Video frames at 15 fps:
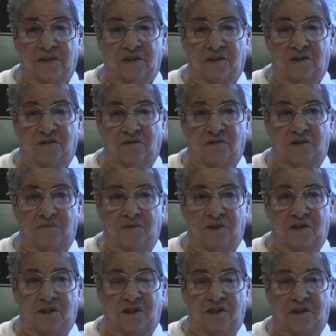So he'll be
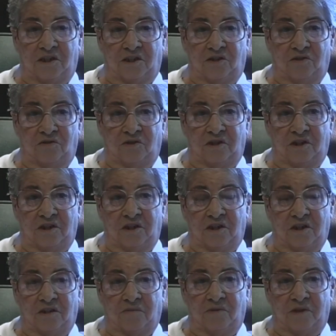62 in
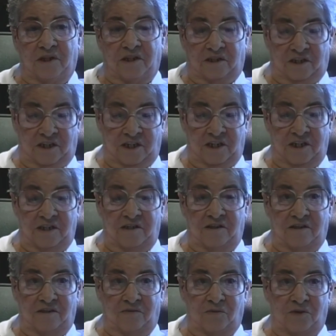December. Mm-hmm. That's Ted,
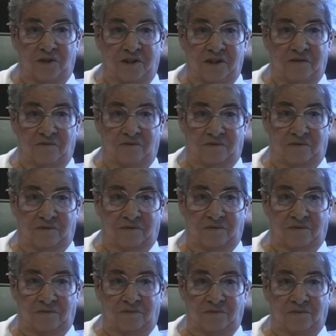the one that
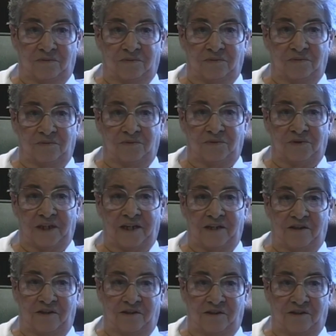
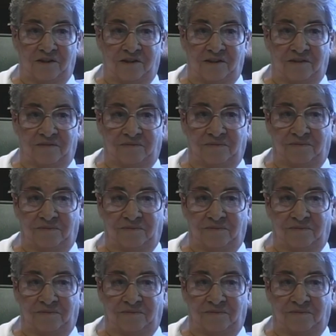had the gun.